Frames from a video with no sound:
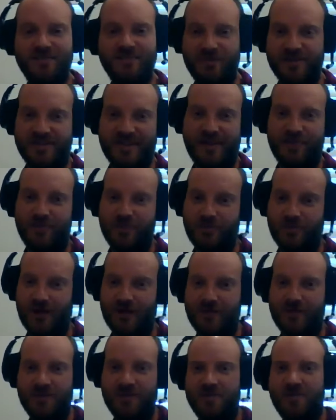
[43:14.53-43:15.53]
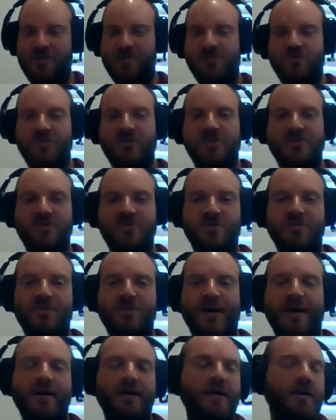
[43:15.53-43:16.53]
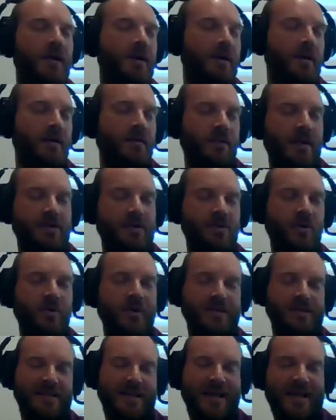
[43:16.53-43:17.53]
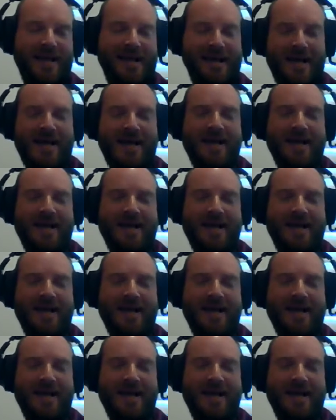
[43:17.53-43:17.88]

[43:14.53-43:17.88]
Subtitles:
for example, rather than doing the traditional way, that's always like